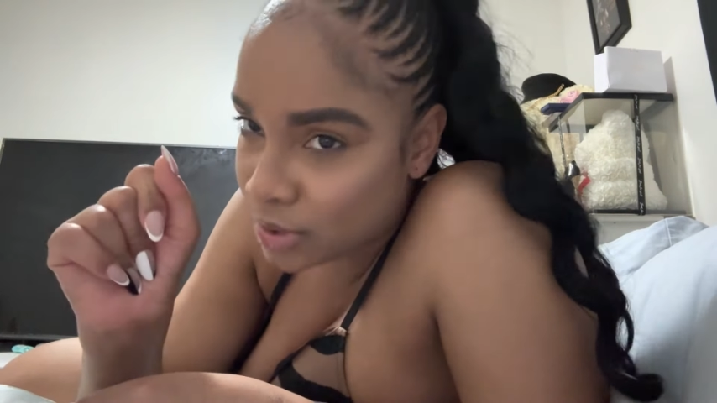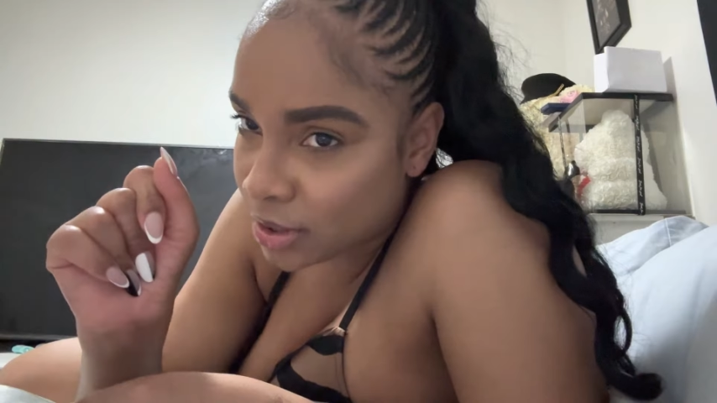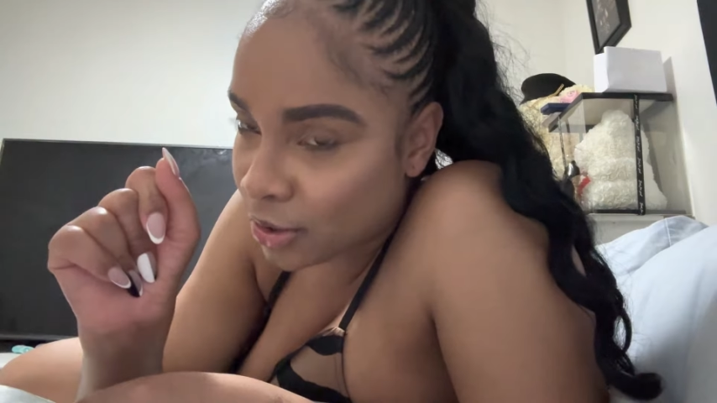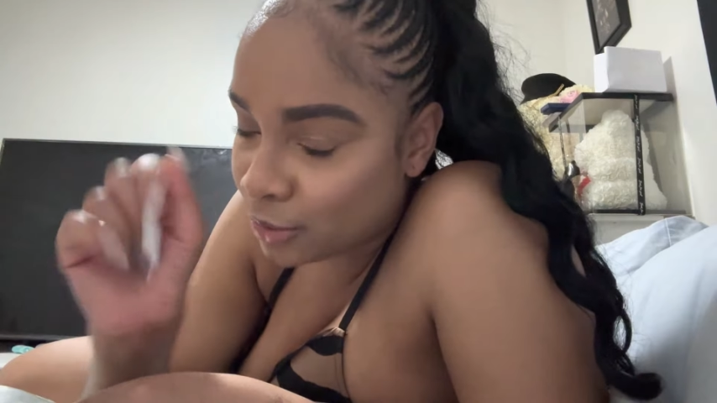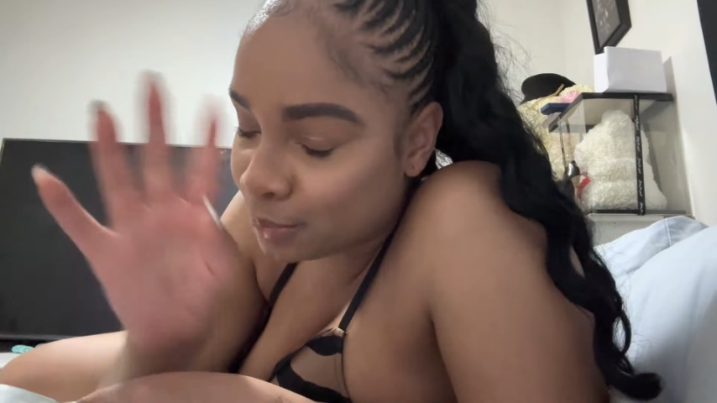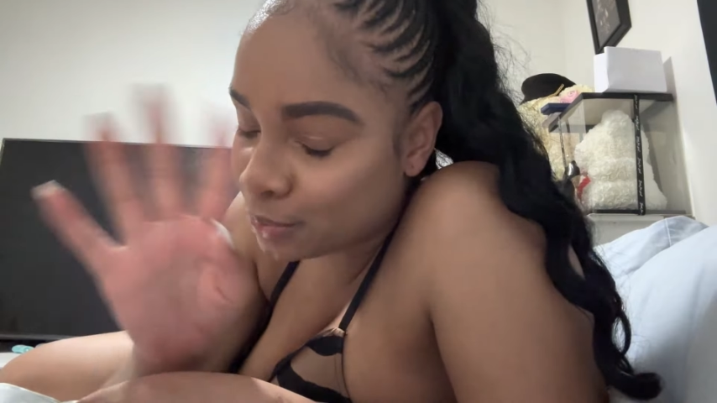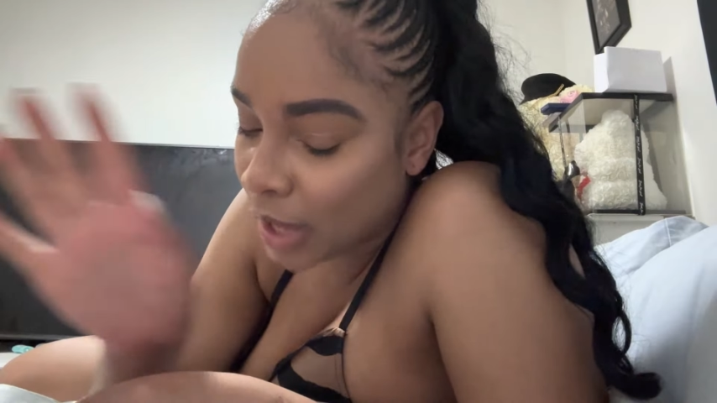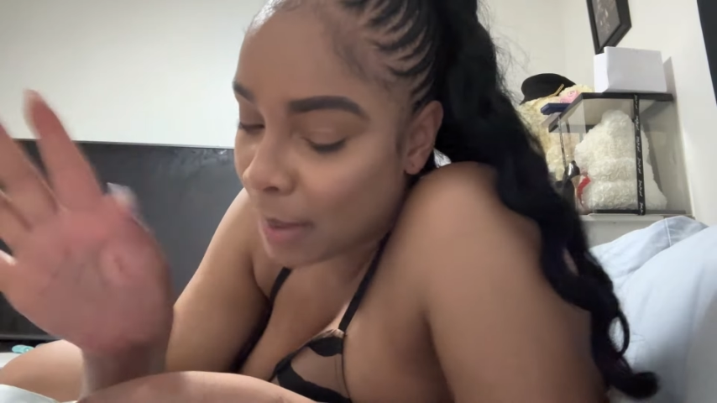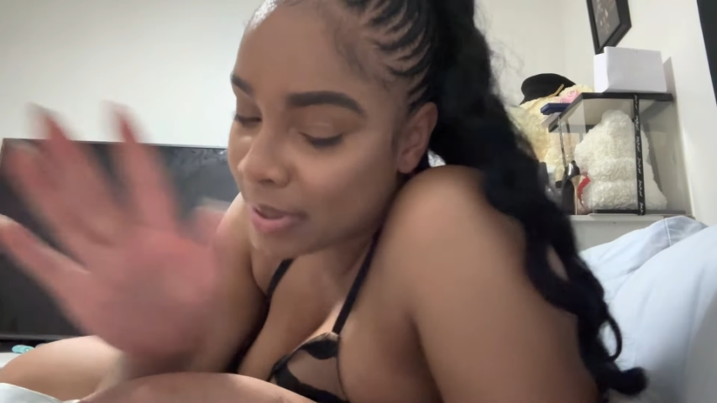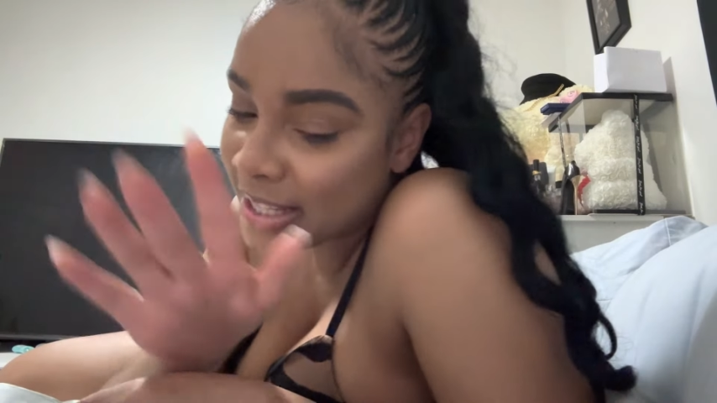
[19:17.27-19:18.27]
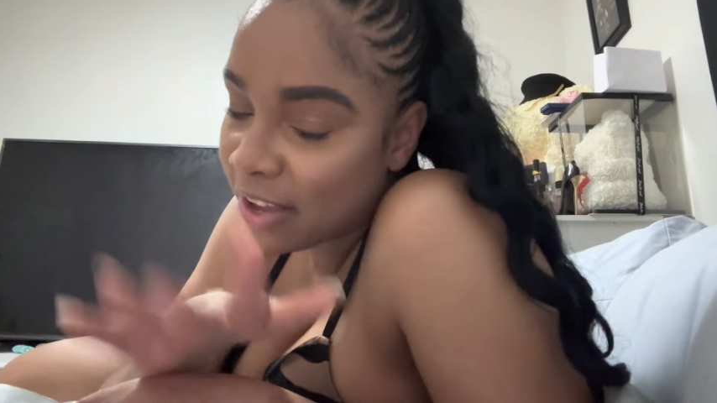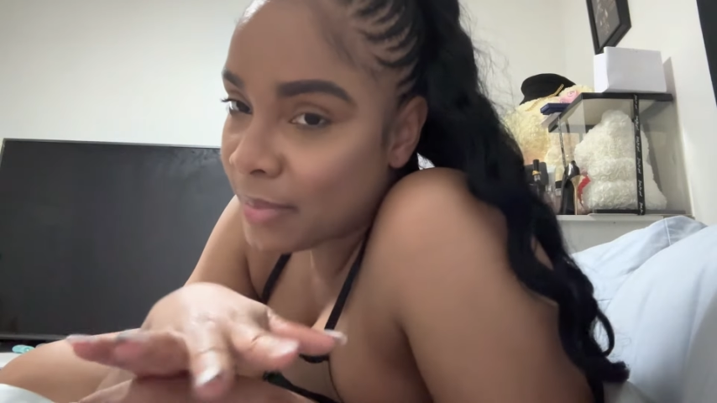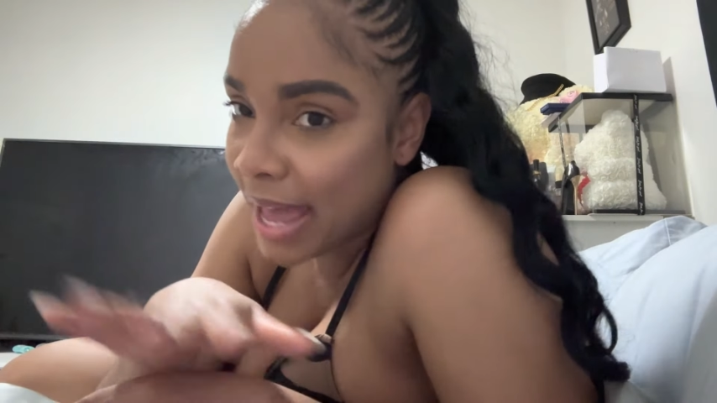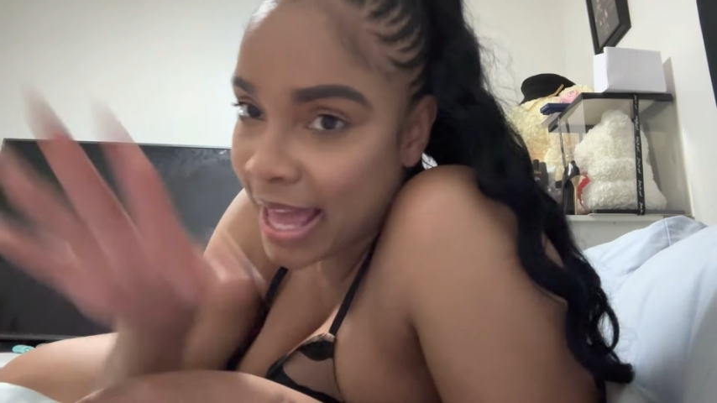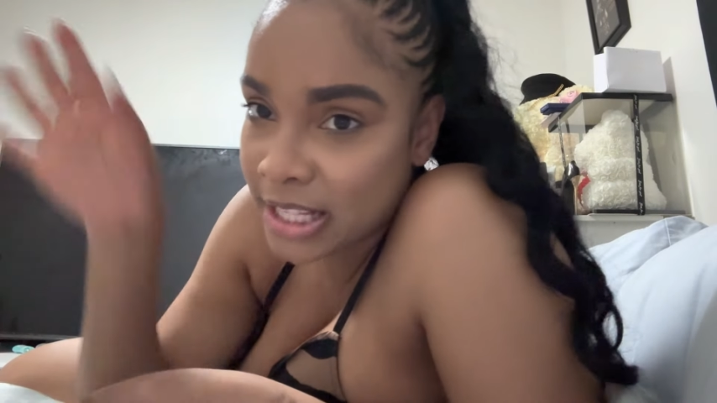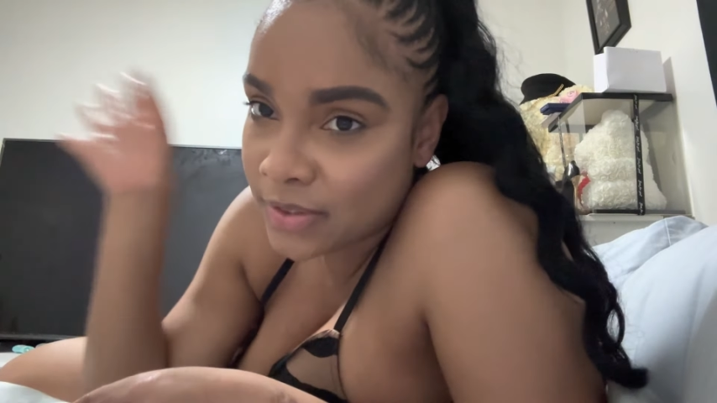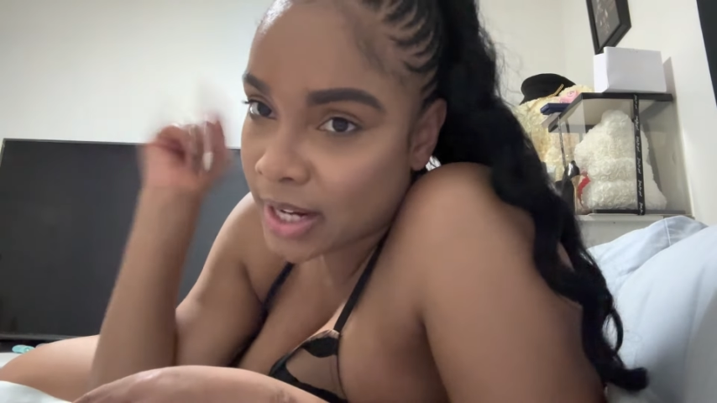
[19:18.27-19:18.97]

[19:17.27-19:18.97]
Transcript: So I'm gonna save my ass for